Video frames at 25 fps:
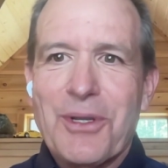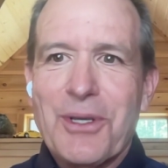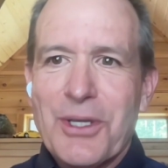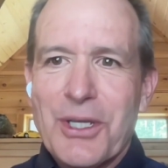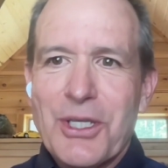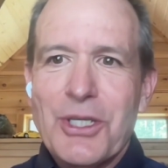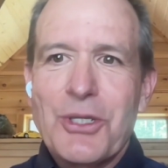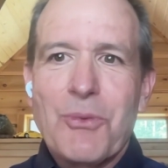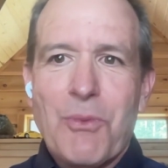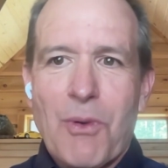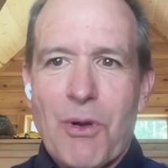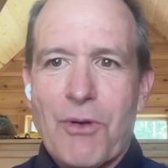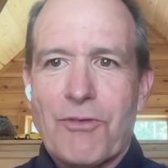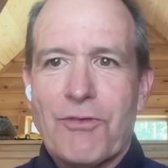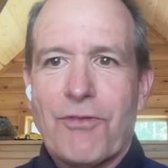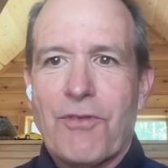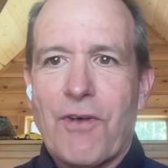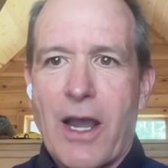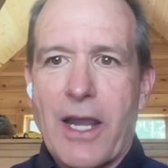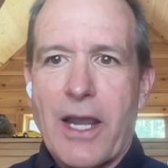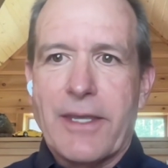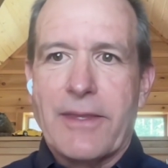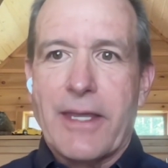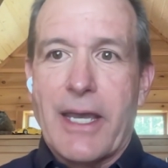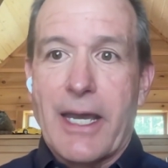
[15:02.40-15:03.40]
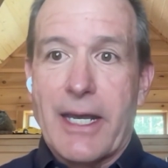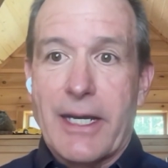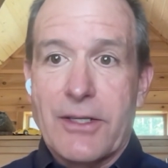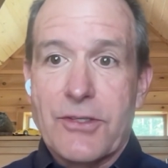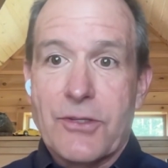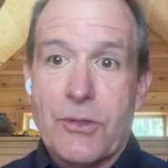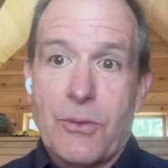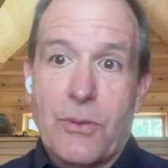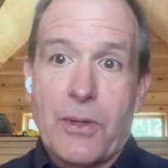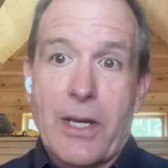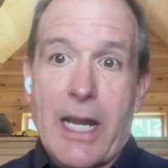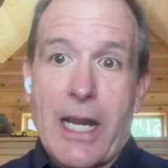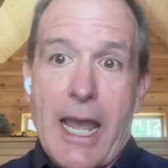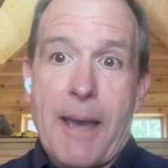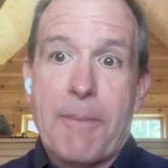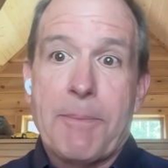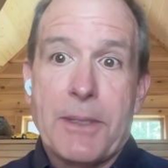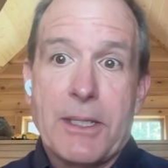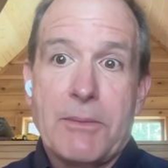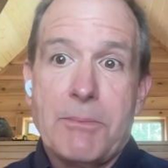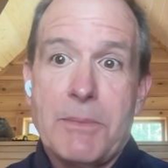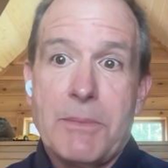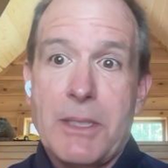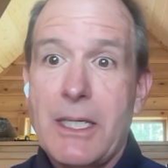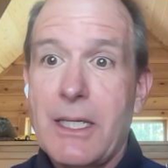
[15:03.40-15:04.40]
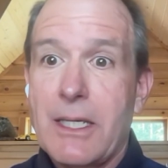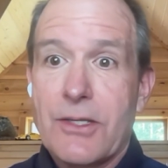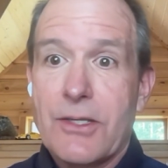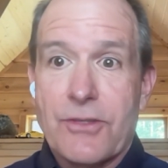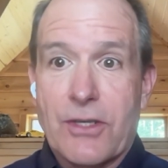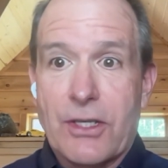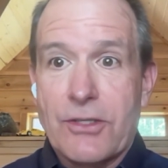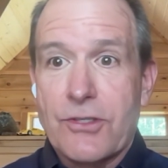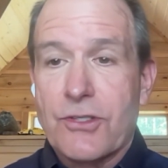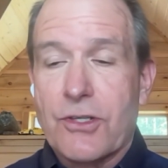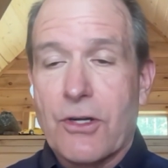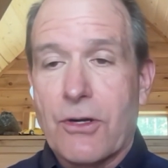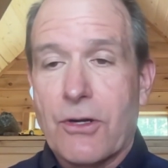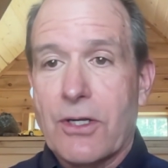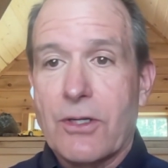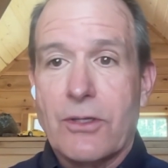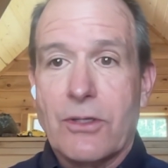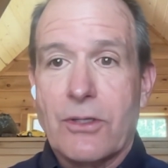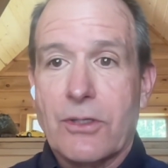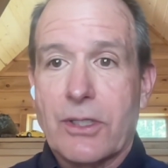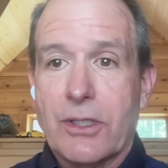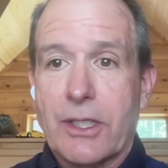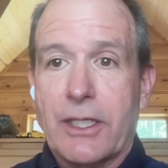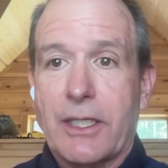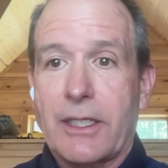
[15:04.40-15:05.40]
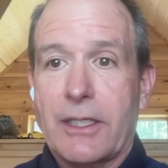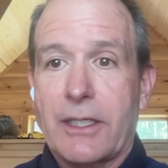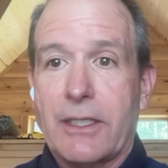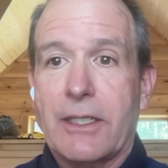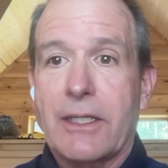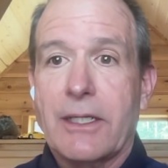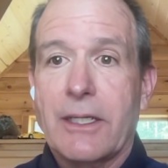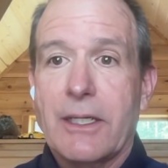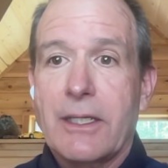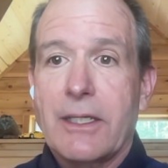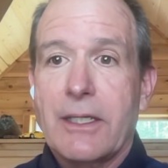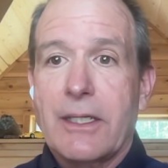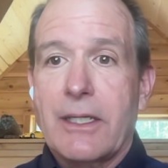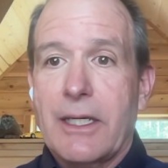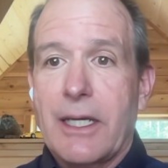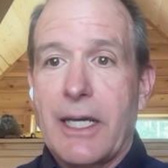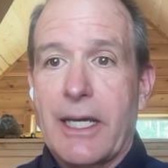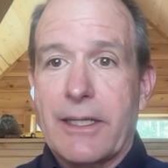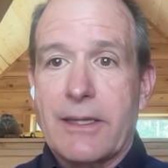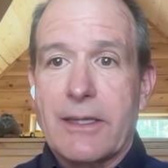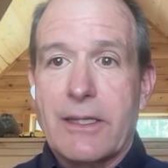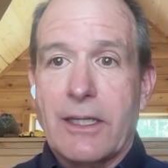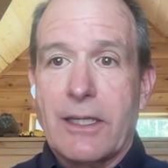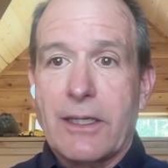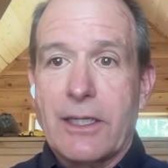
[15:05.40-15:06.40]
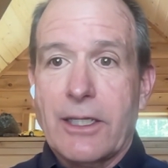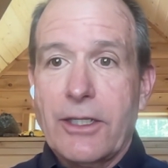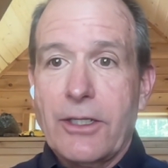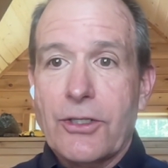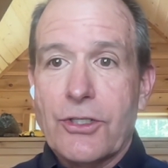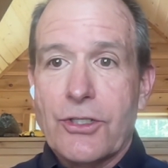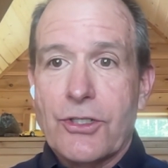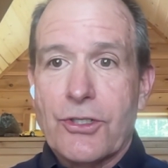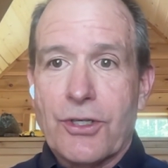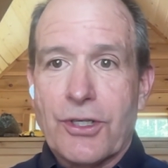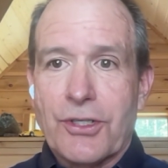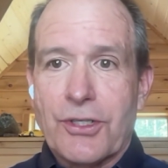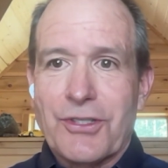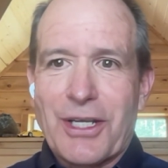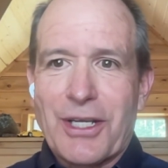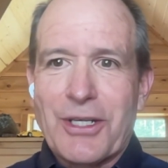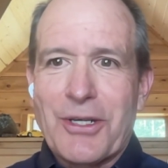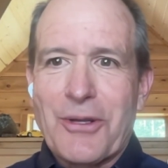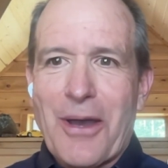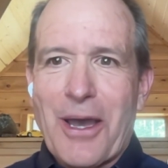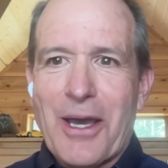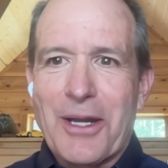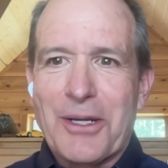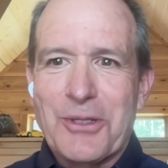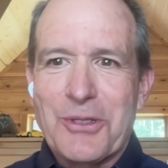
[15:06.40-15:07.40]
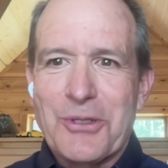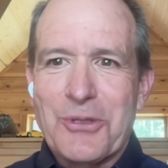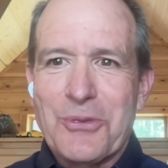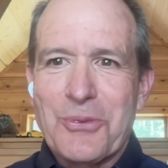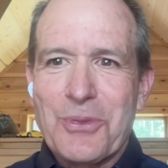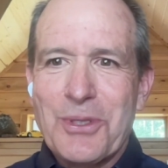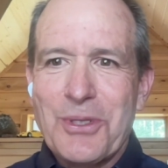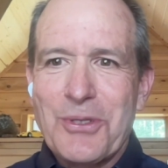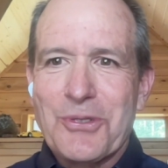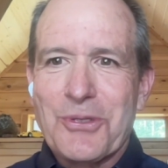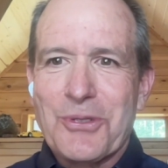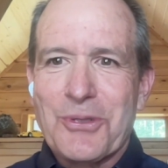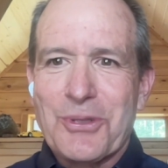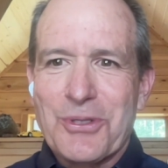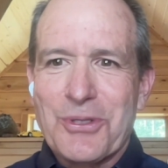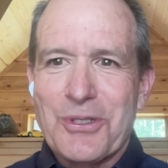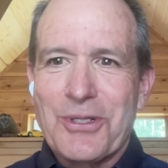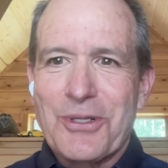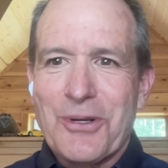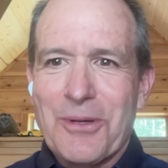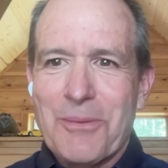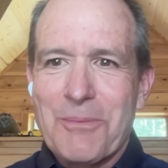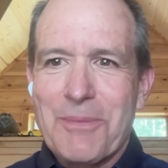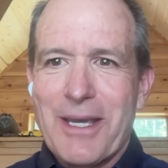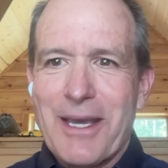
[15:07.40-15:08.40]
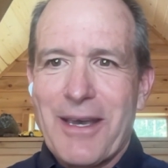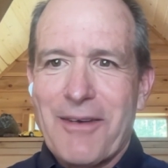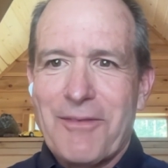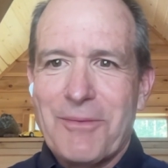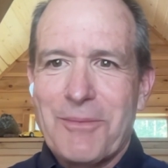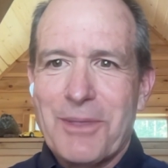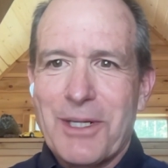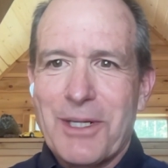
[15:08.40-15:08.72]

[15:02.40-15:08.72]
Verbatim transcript: you won't find that. And so what happened to me is I started looking at the literature because I know how to do research. You know, having been a